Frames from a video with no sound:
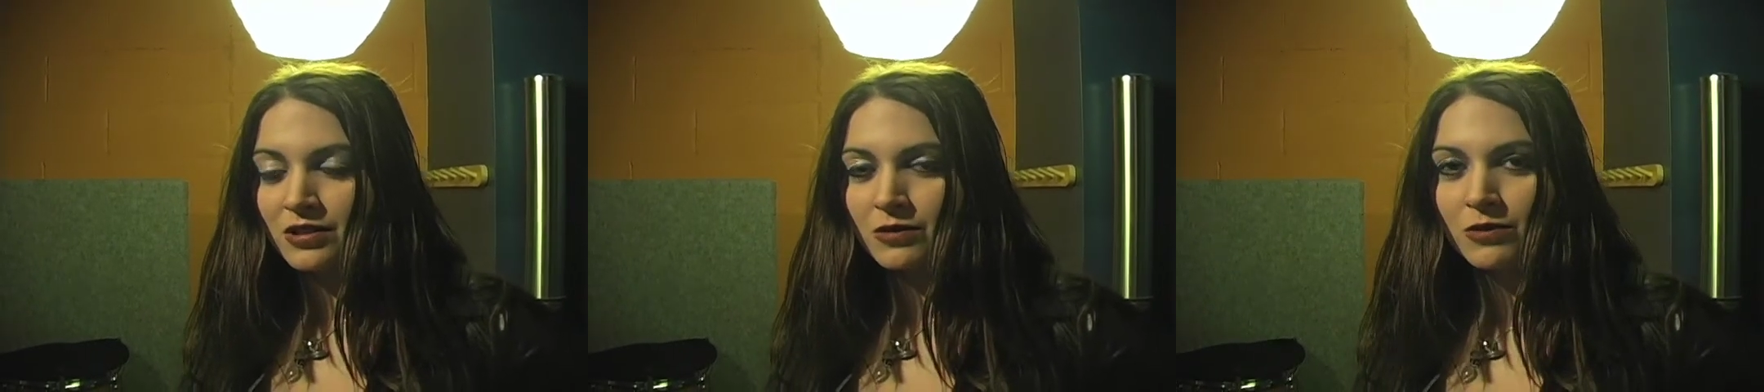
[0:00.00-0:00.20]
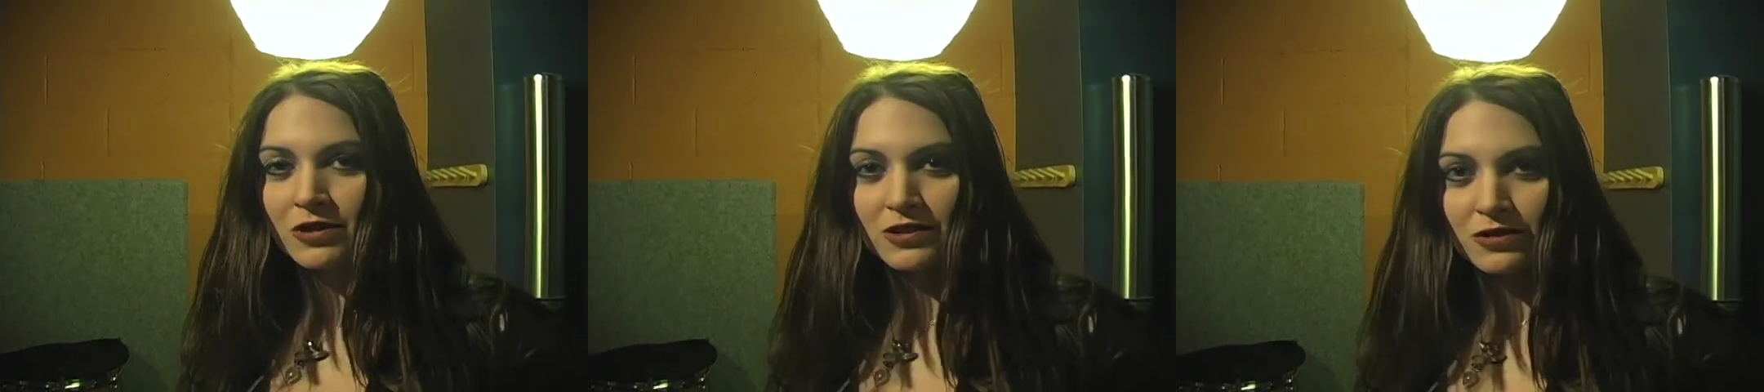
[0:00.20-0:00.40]

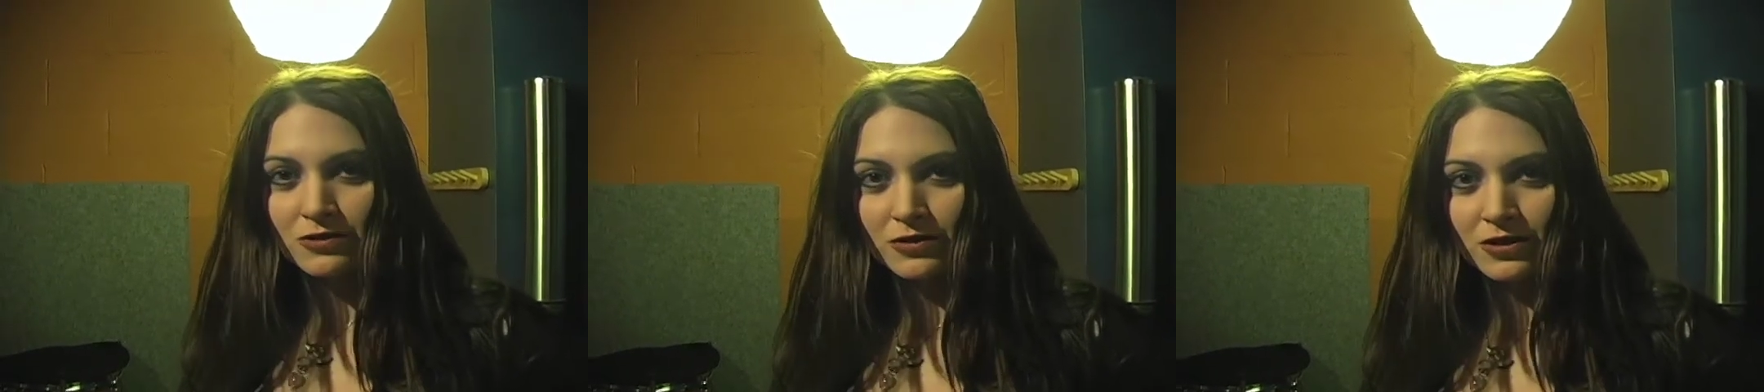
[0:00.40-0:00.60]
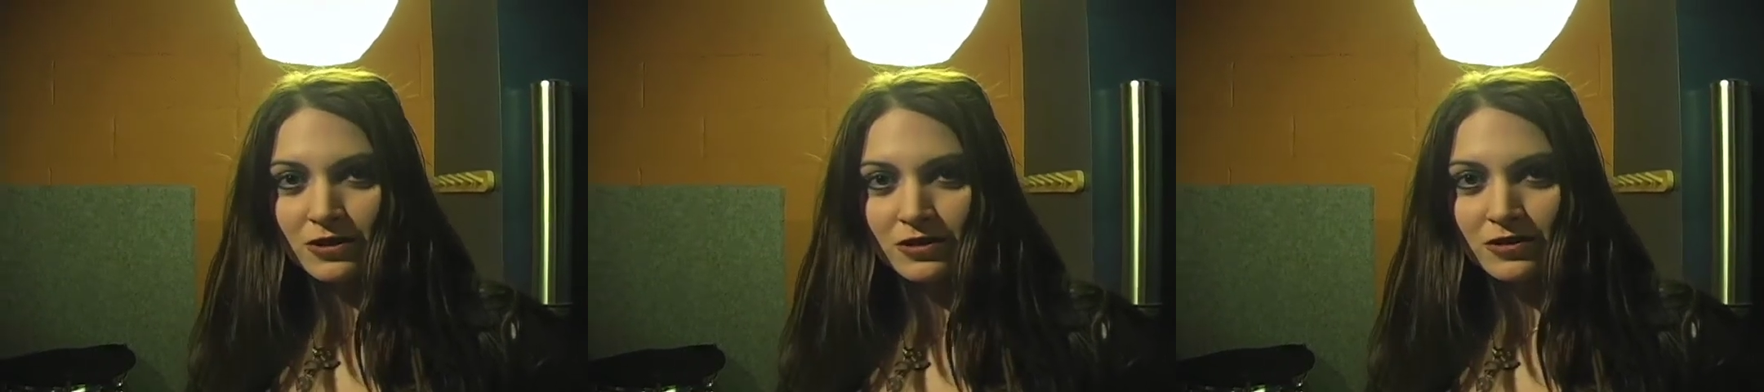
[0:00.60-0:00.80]

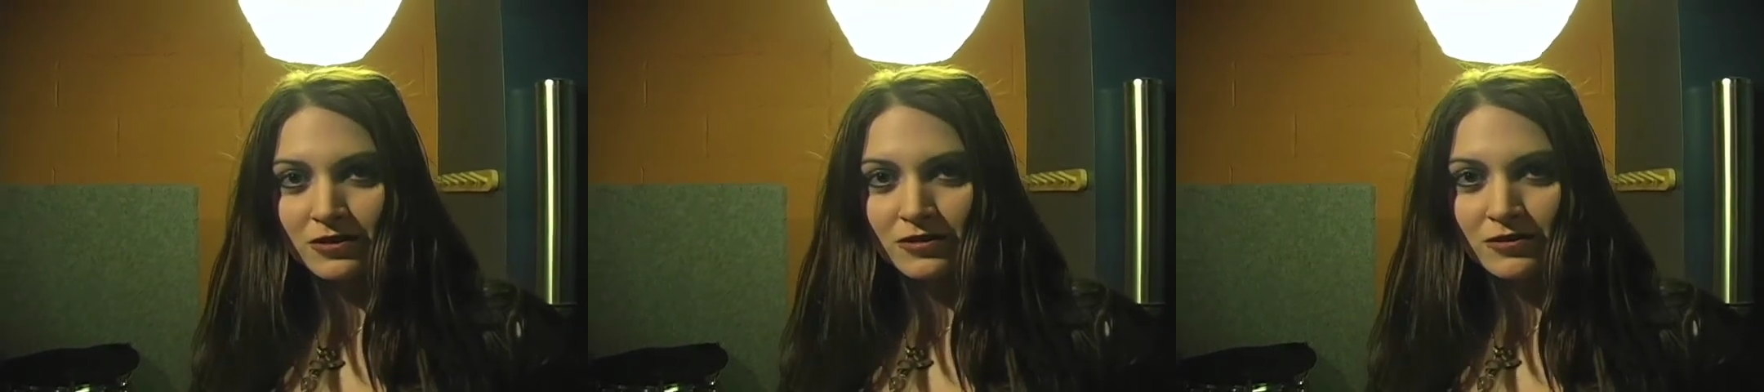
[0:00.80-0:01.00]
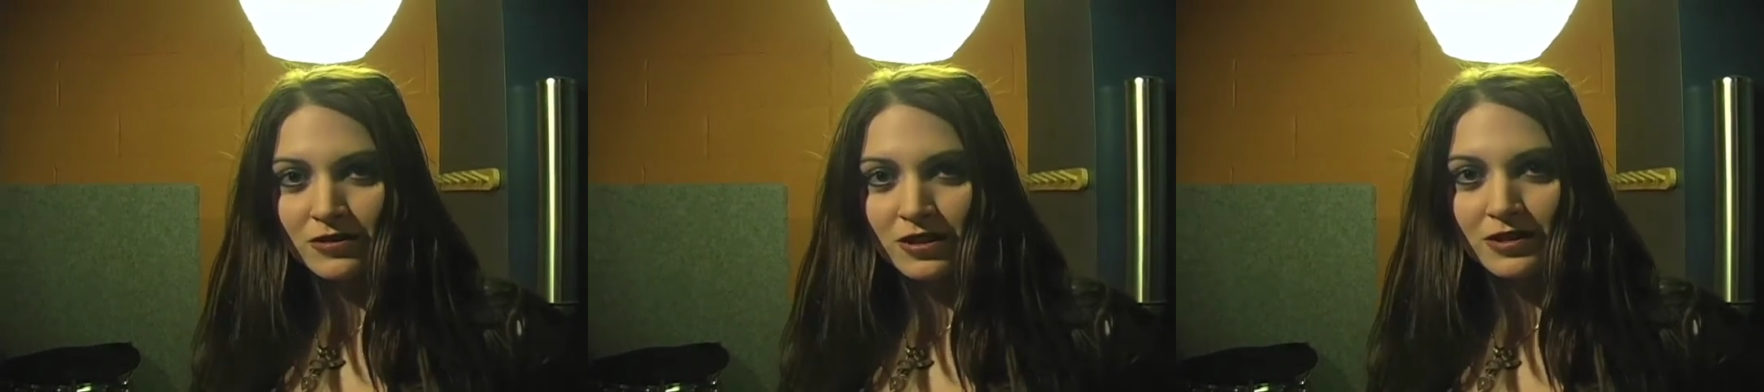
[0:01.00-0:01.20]
wonderful
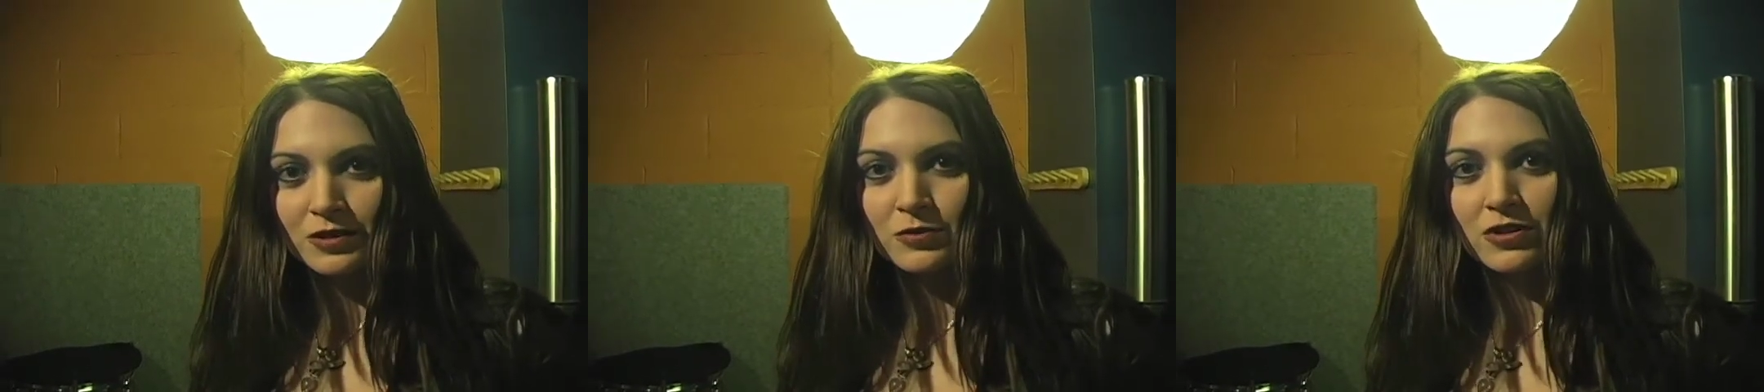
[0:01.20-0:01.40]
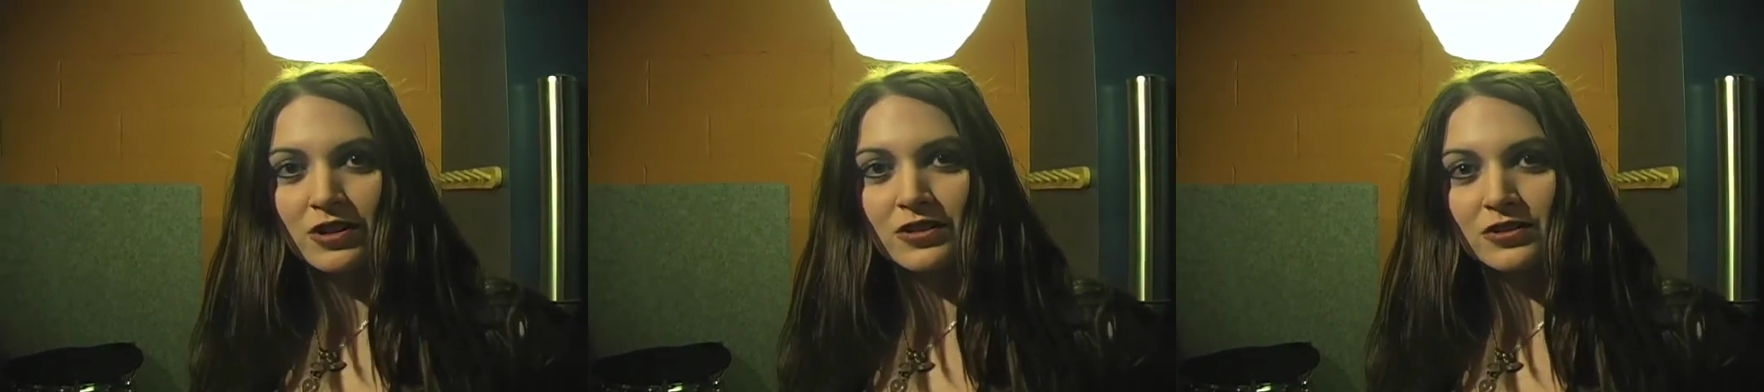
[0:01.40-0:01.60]

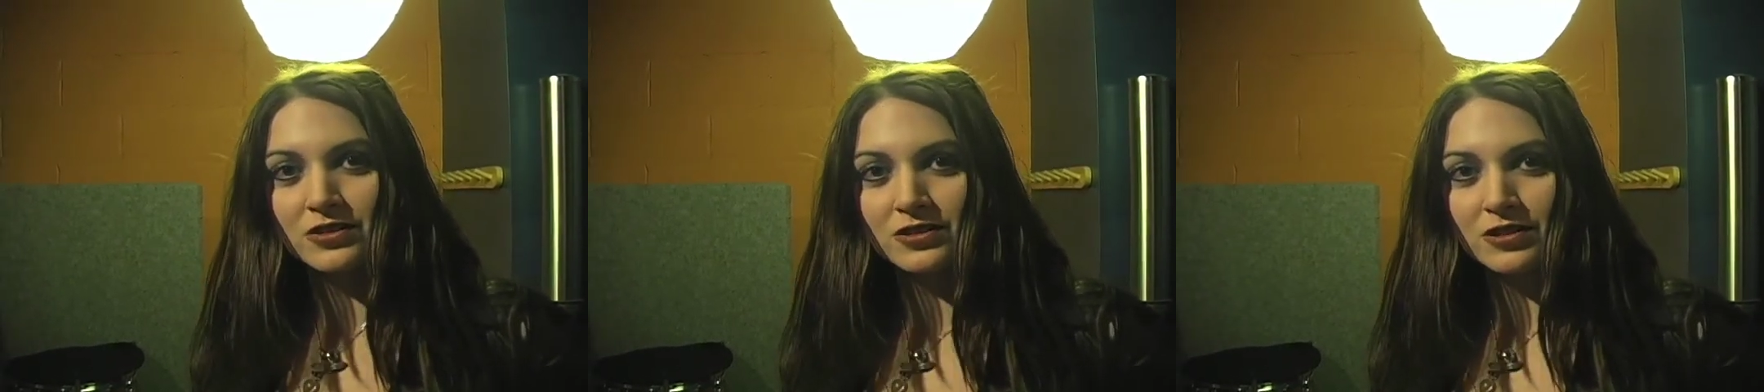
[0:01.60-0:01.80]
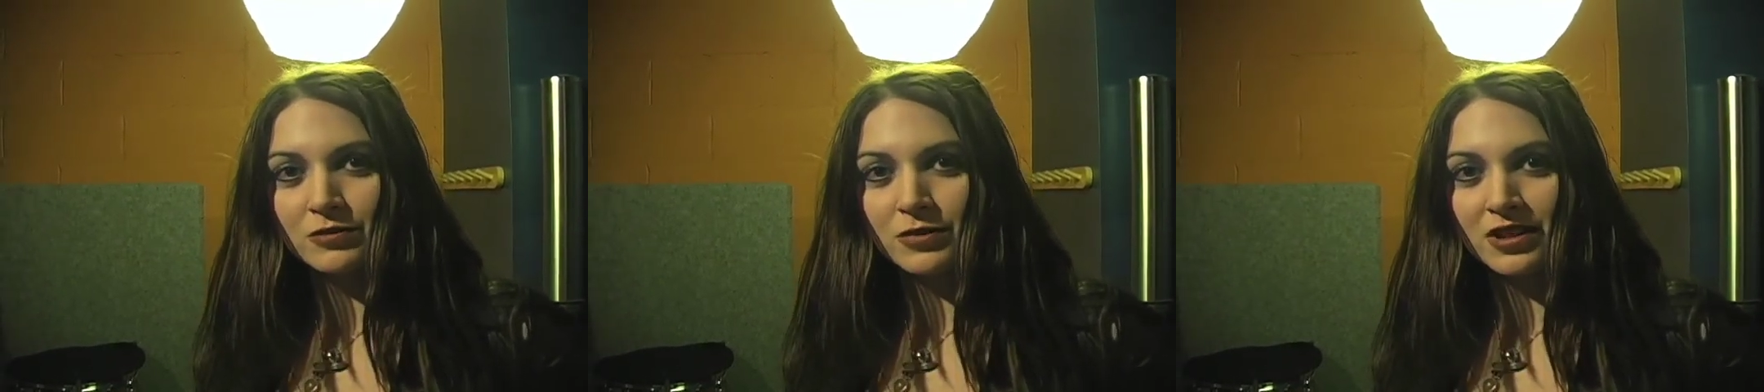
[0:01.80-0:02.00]
inspiration
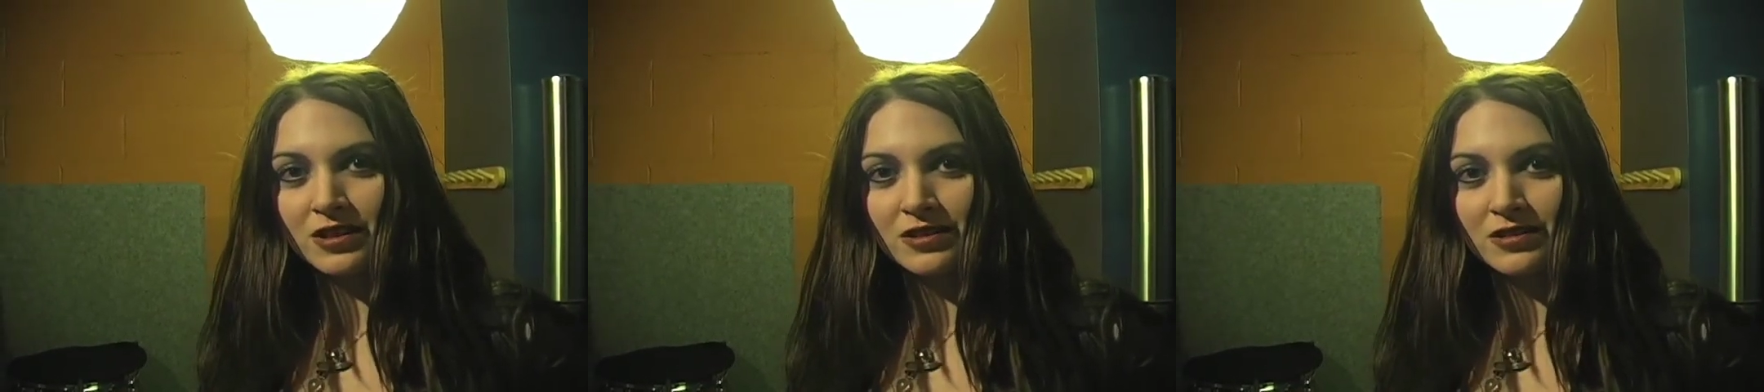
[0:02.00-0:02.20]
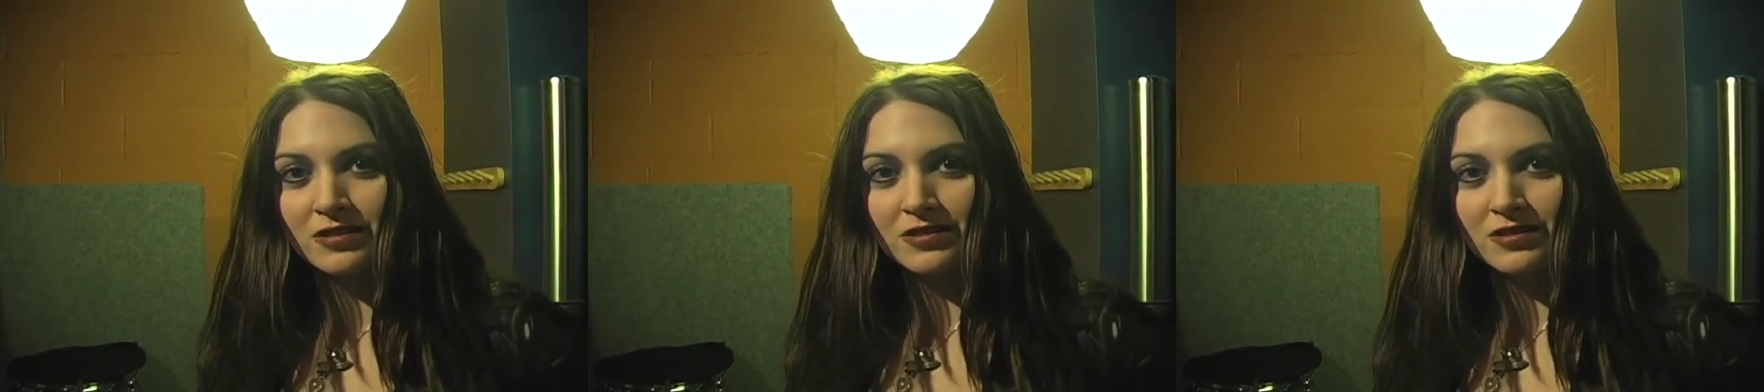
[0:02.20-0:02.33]
to me